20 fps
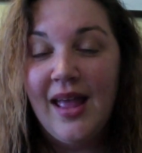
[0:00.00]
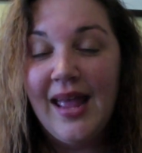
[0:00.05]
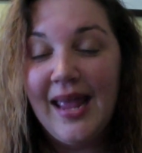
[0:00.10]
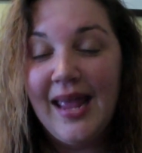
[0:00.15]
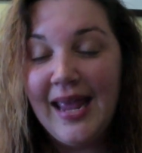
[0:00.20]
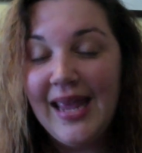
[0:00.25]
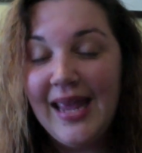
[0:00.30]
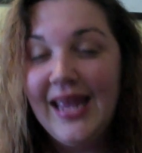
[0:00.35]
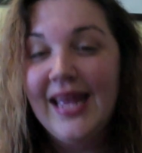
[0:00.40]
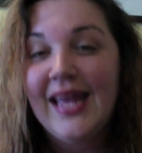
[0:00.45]

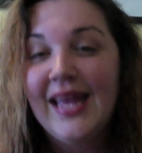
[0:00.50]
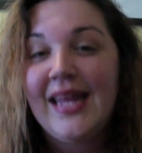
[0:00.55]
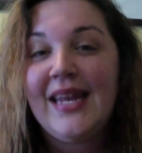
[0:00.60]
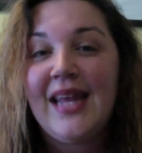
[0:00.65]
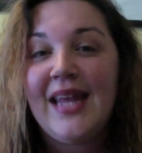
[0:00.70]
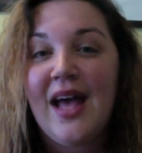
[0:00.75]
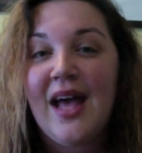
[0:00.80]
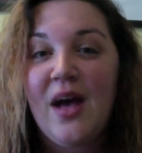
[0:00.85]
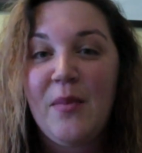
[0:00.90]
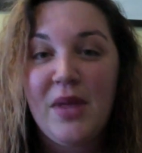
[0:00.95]

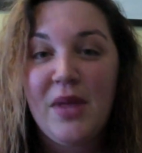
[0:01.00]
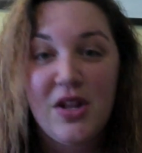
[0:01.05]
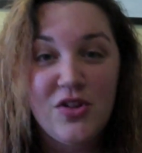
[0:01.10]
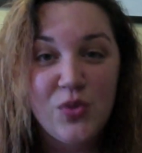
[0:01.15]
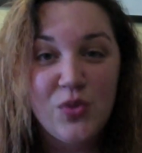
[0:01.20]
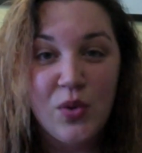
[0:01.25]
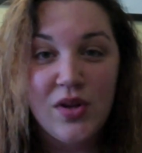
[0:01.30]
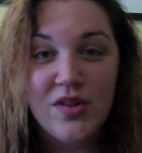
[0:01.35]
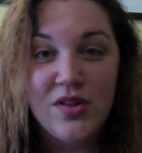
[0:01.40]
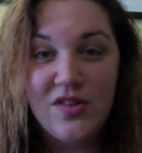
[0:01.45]
and an
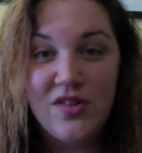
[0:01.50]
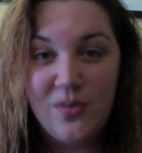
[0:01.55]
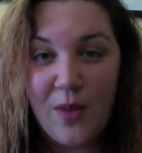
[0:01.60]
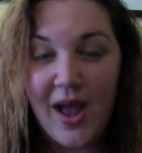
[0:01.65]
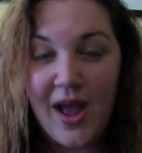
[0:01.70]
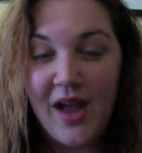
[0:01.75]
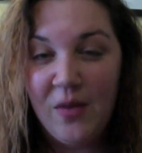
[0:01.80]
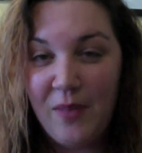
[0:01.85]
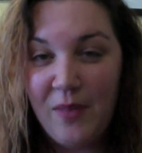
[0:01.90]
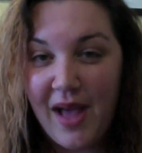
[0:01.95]
assorted
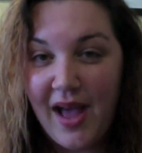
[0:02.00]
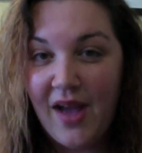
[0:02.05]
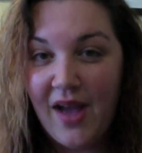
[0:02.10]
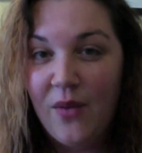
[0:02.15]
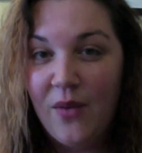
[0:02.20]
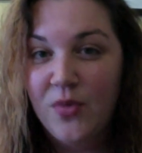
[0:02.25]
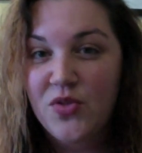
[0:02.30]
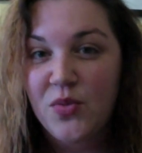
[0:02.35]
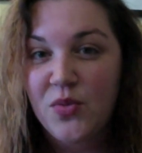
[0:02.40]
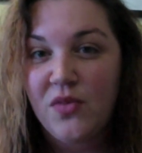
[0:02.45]
swag
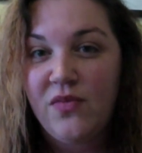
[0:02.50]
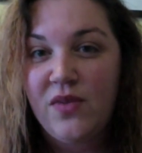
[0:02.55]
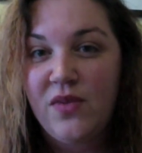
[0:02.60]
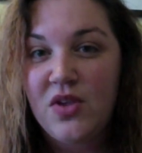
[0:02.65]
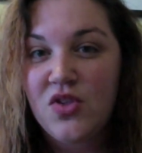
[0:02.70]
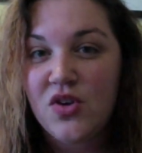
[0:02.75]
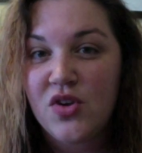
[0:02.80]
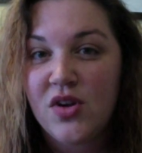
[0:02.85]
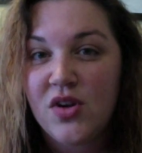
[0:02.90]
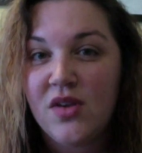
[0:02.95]
pack, which will
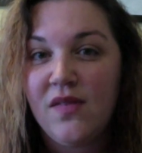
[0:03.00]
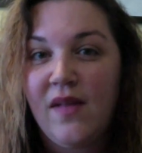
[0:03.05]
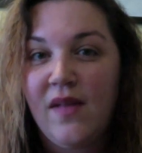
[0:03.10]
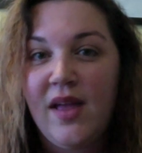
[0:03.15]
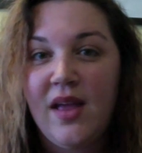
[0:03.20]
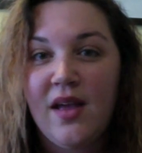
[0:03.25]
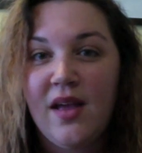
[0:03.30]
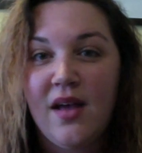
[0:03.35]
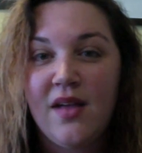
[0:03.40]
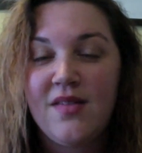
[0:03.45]
feature
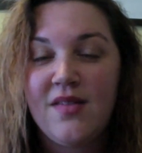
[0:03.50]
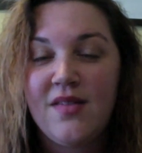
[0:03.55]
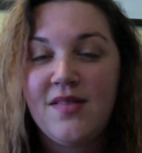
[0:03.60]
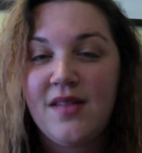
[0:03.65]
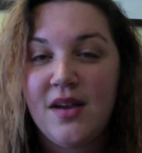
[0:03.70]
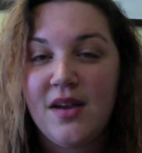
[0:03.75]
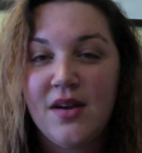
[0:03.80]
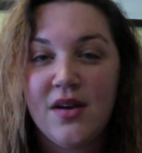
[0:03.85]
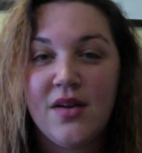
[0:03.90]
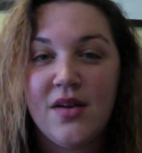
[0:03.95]
like
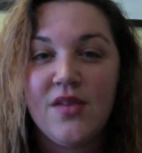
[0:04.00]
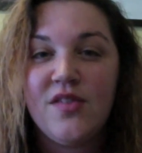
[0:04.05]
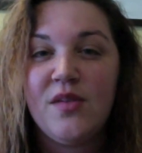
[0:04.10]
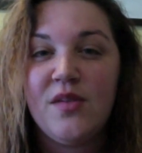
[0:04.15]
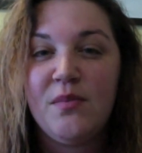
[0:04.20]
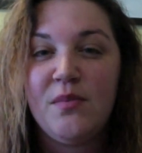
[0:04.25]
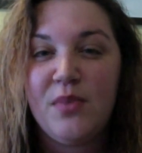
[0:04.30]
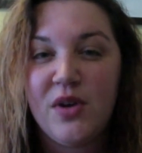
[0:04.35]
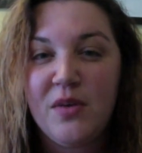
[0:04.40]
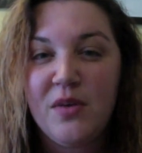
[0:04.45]
stickers
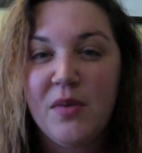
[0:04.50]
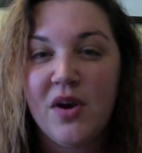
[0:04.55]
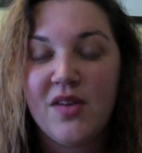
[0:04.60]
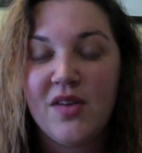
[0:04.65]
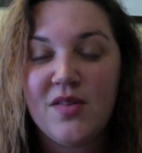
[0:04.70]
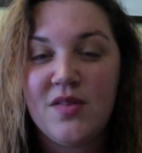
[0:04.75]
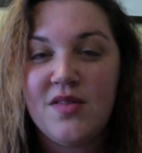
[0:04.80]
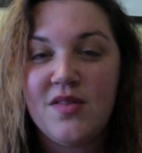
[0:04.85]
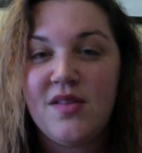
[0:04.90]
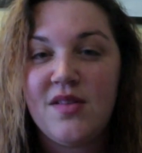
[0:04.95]
and
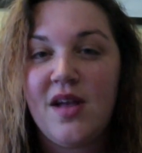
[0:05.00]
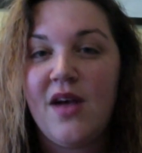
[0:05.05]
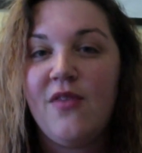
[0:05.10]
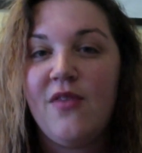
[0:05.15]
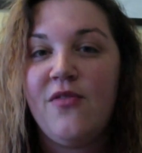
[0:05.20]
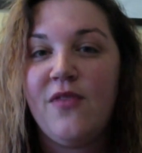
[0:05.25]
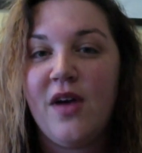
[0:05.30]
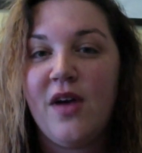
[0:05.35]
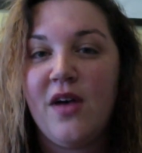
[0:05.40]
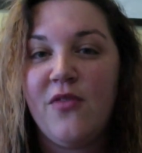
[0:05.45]
bookmarks and
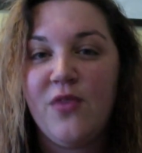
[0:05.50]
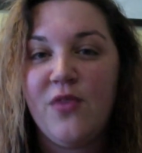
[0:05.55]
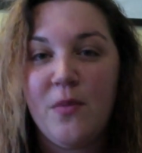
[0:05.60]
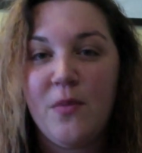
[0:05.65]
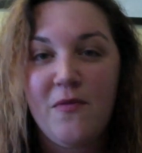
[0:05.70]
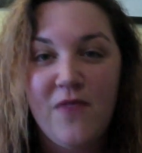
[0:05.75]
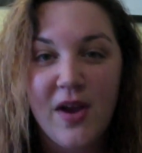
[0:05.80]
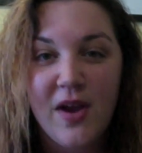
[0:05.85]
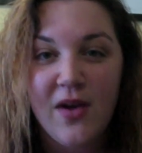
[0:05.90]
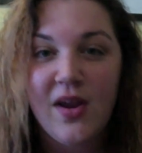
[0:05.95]
stuff
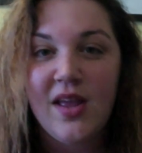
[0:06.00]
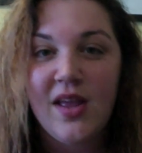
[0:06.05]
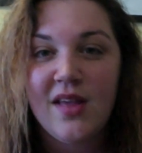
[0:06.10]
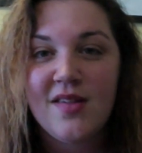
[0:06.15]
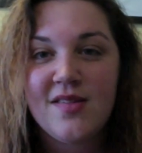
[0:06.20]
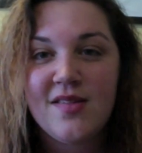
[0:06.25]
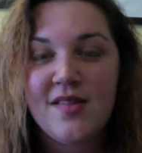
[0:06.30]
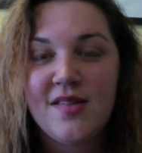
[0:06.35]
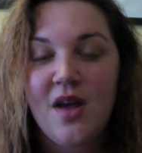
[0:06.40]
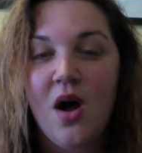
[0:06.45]
from
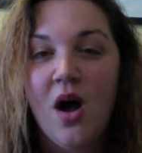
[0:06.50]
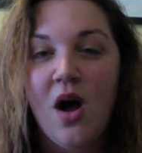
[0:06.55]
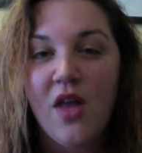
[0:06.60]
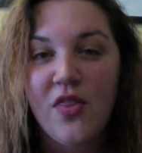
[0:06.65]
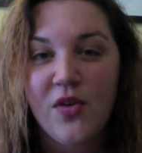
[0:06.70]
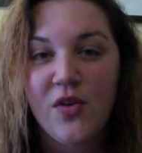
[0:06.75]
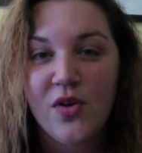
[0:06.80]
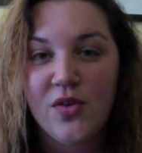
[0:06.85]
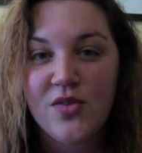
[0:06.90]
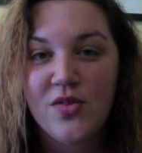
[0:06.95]
various
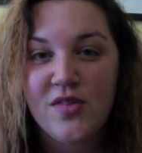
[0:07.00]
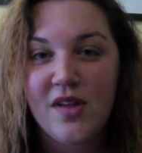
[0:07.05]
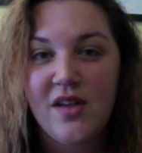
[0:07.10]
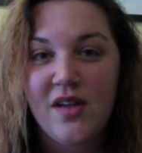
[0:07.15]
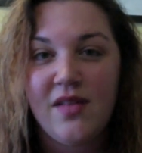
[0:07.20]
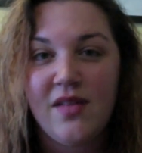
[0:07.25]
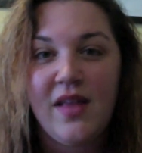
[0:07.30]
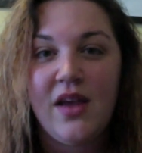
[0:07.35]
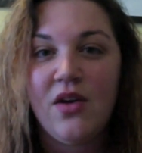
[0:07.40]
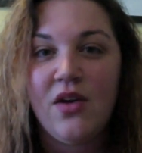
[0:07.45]
authors
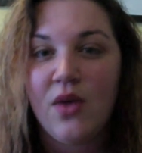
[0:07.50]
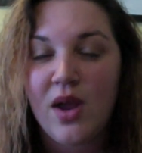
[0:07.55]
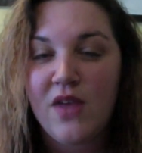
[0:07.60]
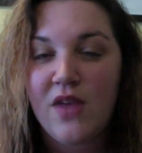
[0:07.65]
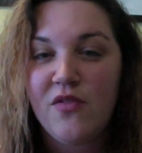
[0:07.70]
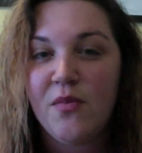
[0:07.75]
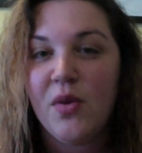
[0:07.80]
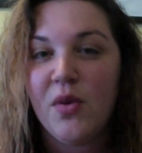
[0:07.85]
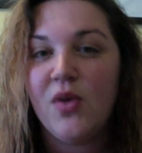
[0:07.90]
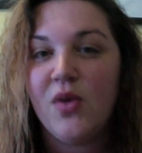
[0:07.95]
like
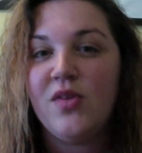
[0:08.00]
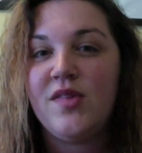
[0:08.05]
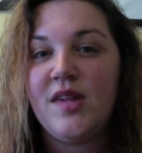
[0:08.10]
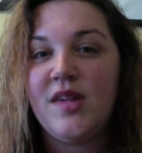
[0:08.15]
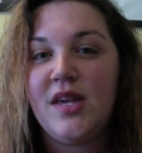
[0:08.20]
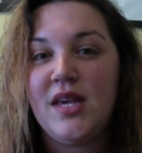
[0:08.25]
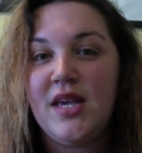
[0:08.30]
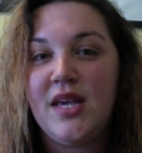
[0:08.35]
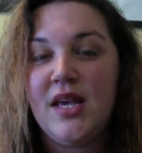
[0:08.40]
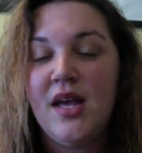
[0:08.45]
Grave
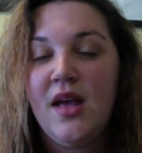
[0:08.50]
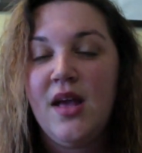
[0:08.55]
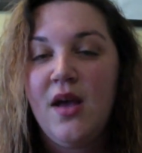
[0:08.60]
Mercy,